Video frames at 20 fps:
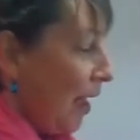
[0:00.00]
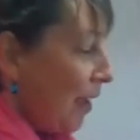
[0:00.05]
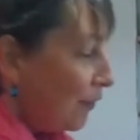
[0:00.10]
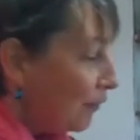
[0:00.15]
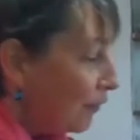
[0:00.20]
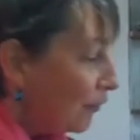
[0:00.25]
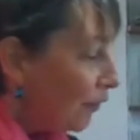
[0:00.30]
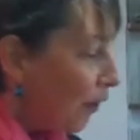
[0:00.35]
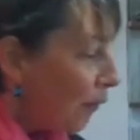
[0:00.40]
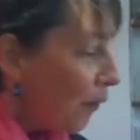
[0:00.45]

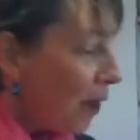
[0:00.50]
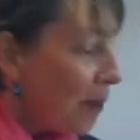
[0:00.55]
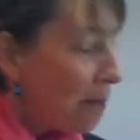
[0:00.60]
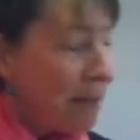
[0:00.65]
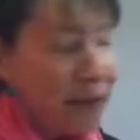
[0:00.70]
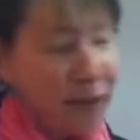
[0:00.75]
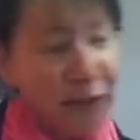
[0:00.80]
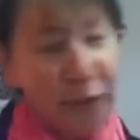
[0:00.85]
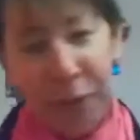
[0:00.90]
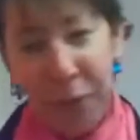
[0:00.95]
so at
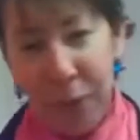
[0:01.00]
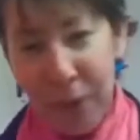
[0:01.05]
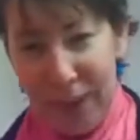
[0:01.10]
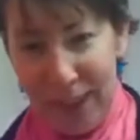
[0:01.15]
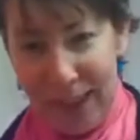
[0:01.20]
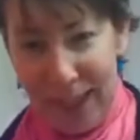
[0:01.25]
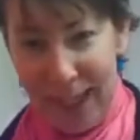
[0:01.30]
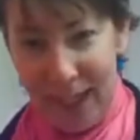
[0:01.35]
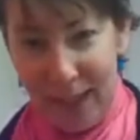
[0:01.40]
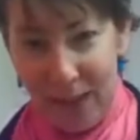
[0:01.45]
measure
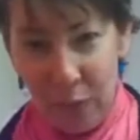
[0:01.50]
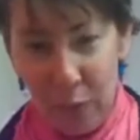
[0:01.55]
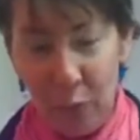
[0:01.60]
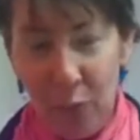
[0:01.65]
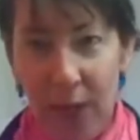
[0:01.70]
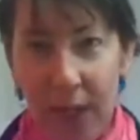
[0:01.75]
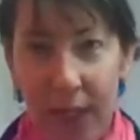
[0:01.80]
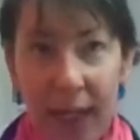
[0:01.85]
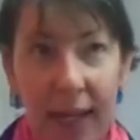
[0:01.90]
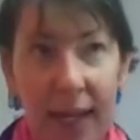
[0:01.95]
14,
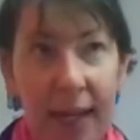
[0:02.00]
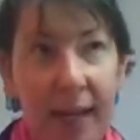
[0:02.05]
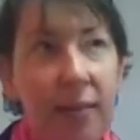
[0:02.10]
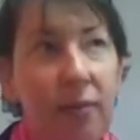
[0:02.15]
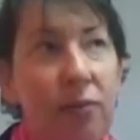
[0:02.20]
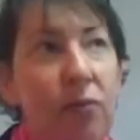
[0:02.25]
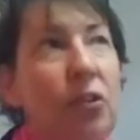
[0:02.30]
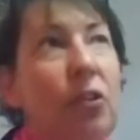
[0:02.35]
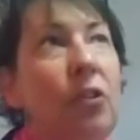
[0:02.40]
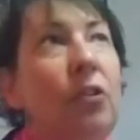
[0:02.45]
we get
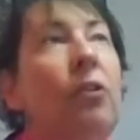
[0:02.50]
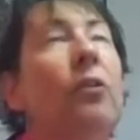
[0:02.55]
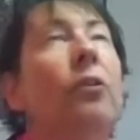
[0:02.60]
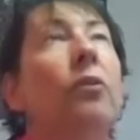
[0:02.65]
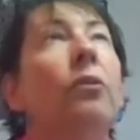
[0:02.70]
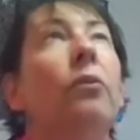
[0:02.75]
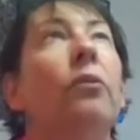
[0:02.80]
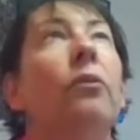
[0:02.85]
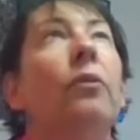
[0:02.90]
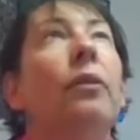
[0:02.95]

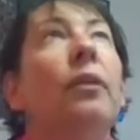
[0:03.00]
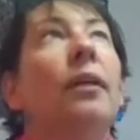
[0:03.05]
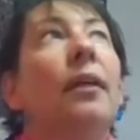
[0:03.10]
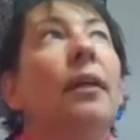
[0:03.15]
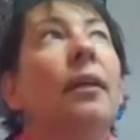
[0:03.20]
into